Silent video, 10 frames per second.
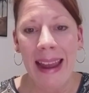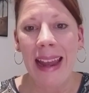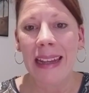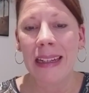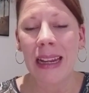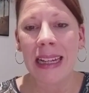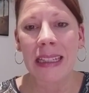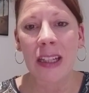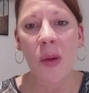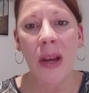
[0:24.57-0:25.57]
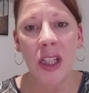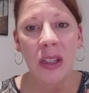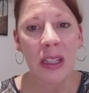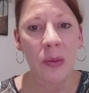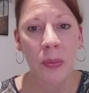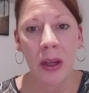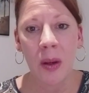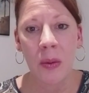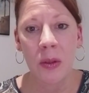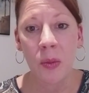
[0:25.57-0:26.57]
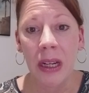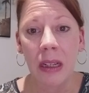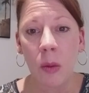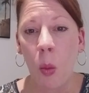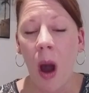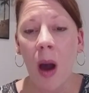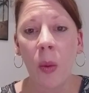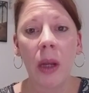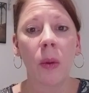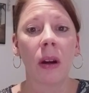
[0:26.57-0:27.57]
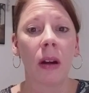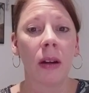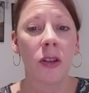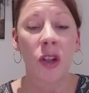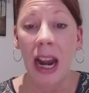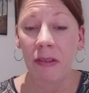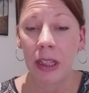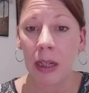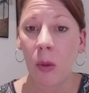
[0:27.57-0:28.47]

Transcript: And so much of this book was written while we were traveling,